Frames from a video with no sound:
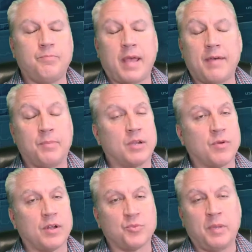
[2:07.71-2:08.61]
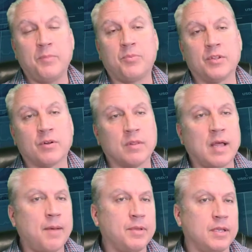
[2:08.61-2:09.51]
have big crowds of people in their
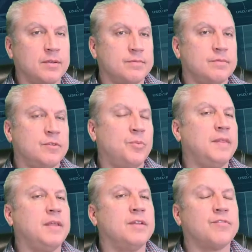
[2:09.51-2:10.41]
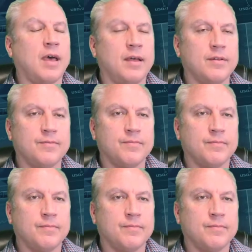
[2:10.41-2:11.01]
lobby. Nobody needs that.